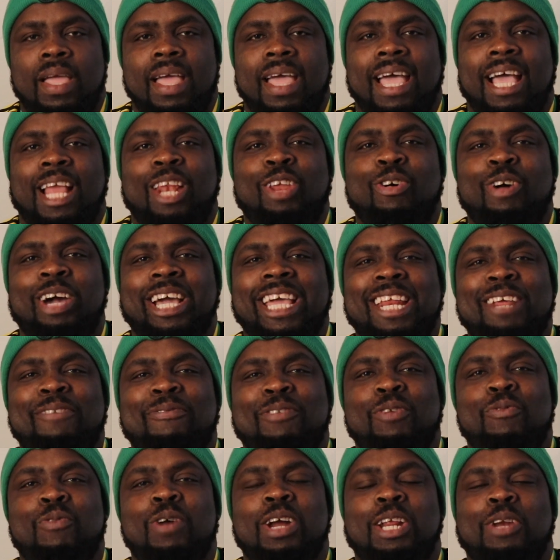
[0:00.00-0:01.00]
Hello again,
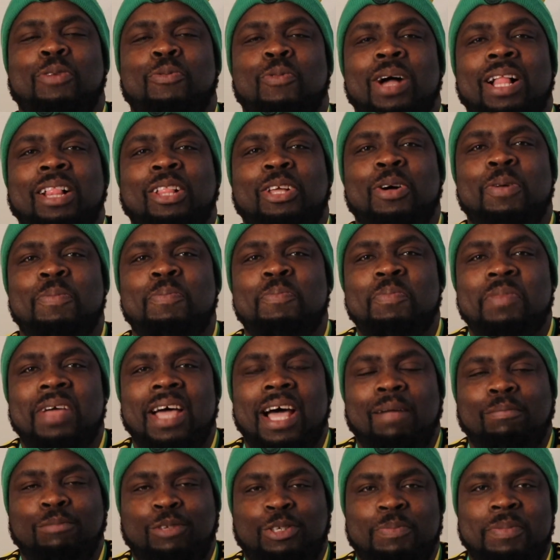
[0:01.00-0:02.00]
everyone, and welcome.
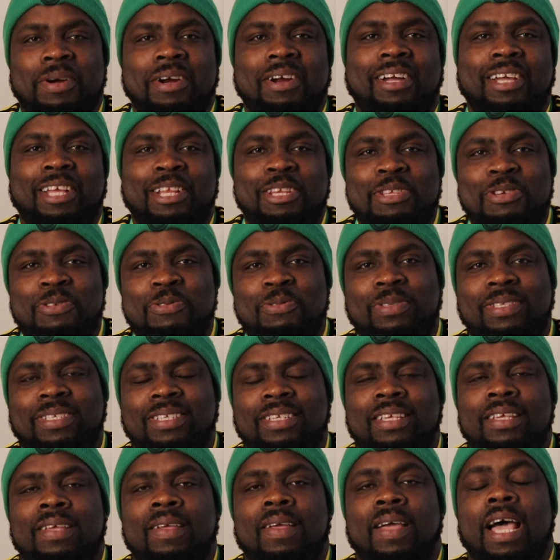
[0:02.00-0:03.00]
I'm Jamaican
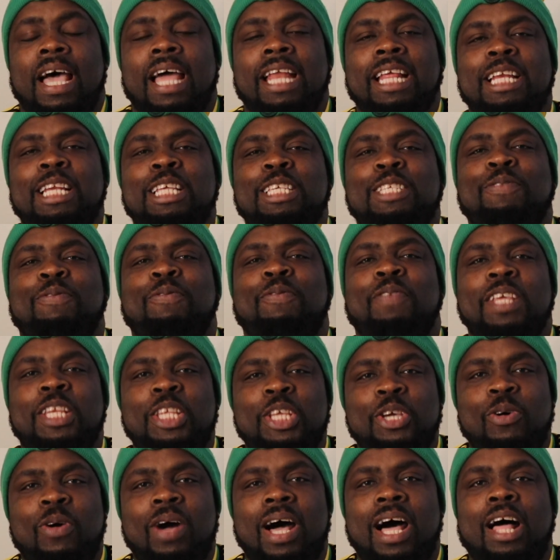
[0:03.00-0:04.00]
Youth, and in this
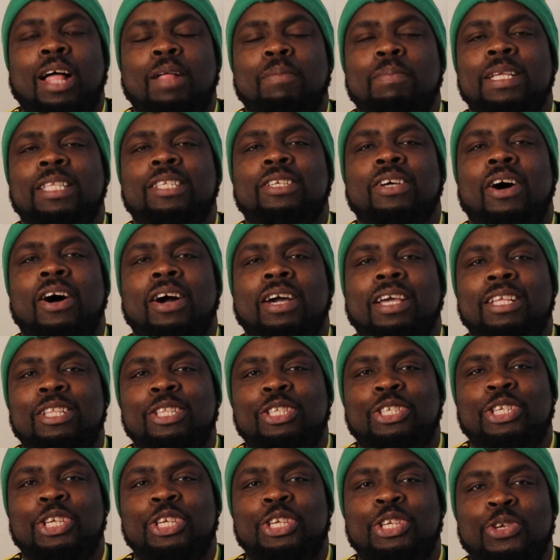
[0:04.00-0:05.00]
video, I'll be talking
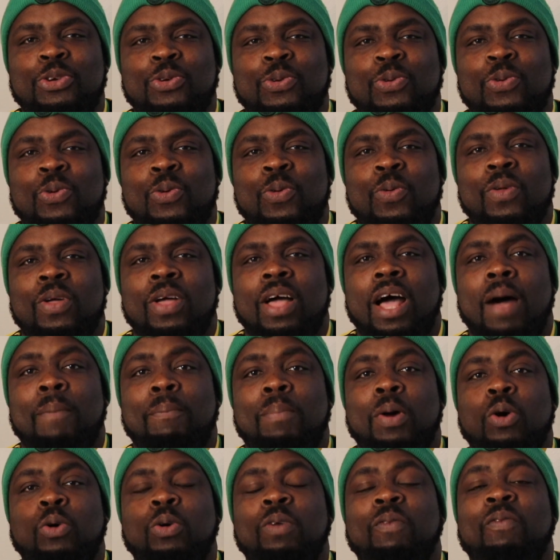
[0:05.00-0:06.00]
to you
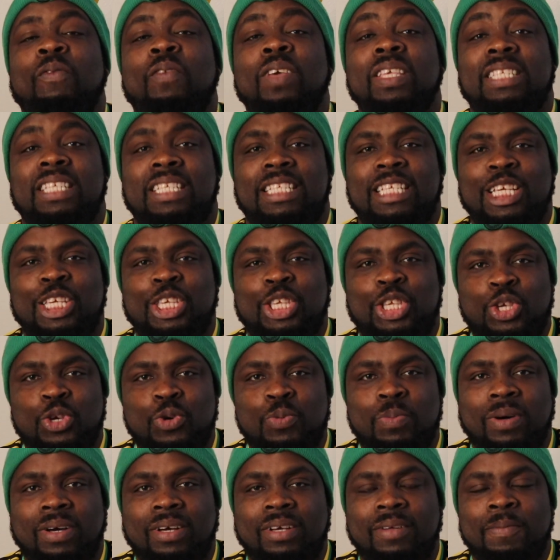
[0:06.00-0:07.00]
about visiting
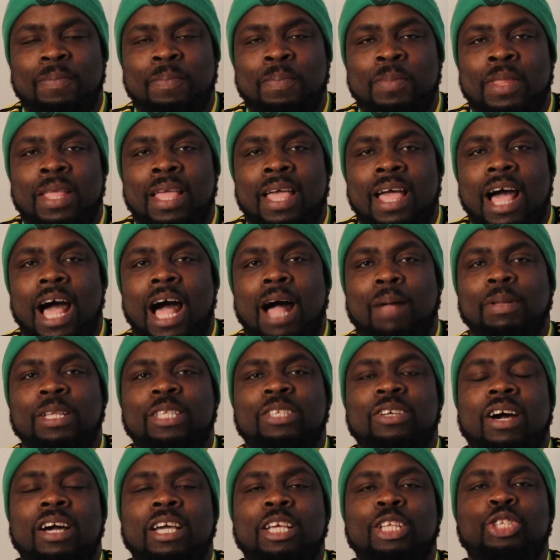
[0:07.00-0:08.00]
Cuba. I'll be
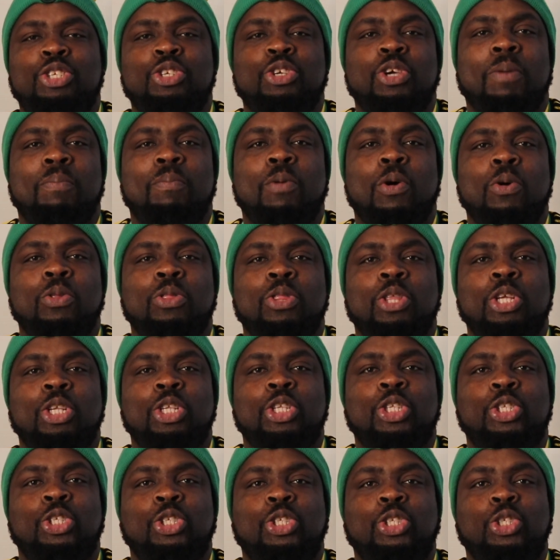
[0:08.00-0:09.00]
talking to you about the
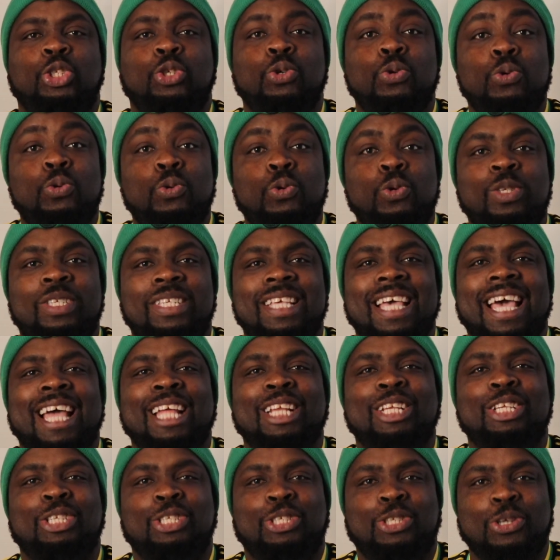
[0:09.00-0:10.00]
do's
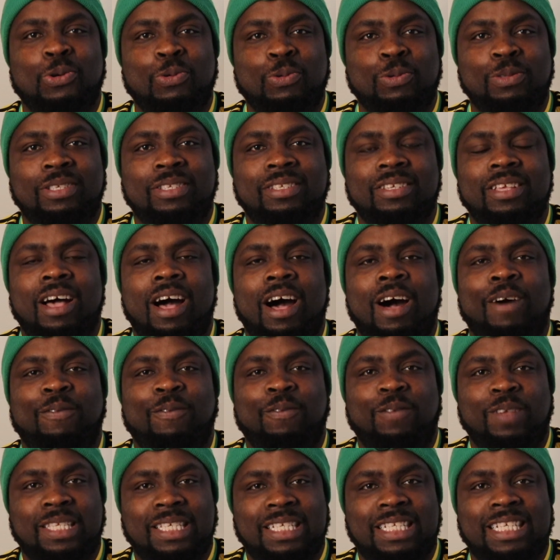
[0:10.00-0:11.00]
and don'ts of
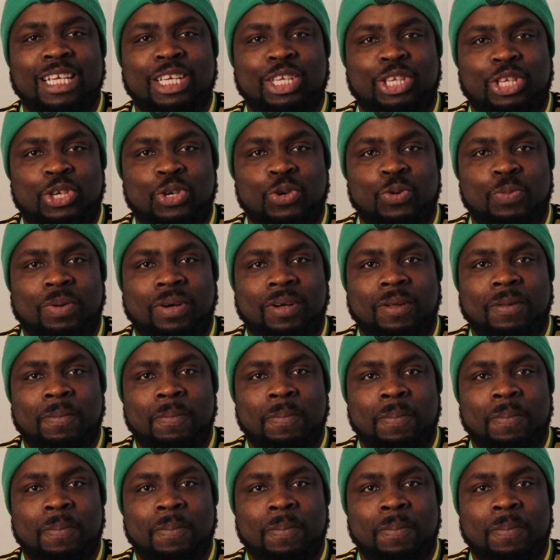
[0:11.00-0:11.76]
visiting Cuba.